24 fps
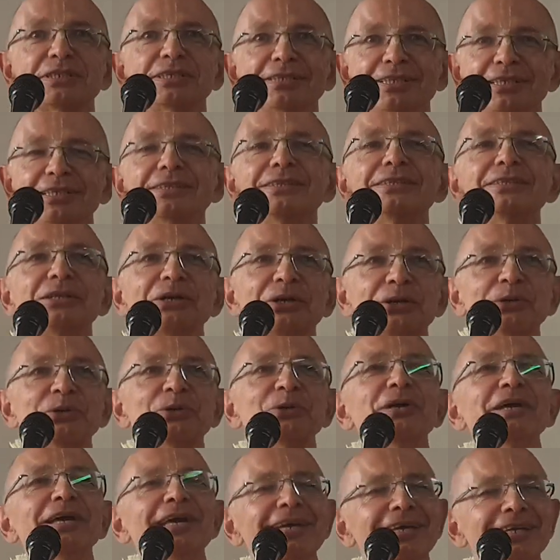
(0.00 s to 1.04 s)
he didn't
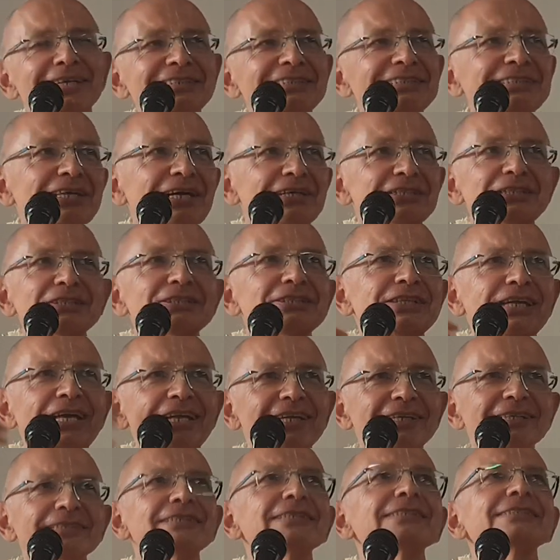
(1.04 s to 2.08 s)
know, he started
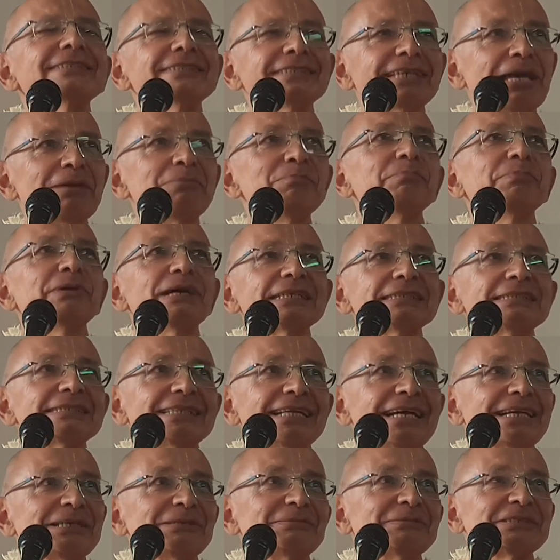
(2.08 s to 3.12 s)
telling the same
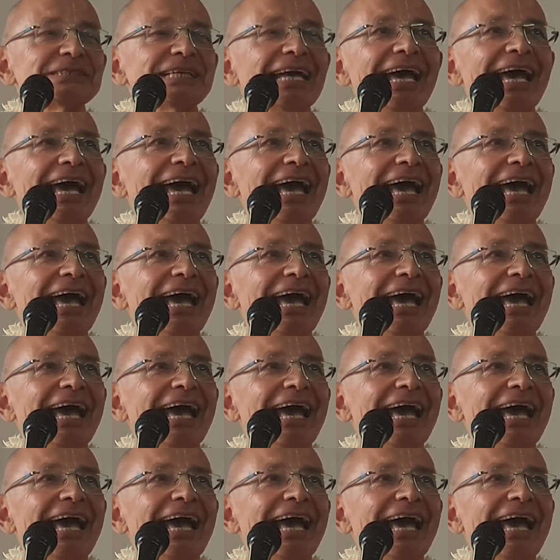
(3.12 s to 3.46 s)
pastimes.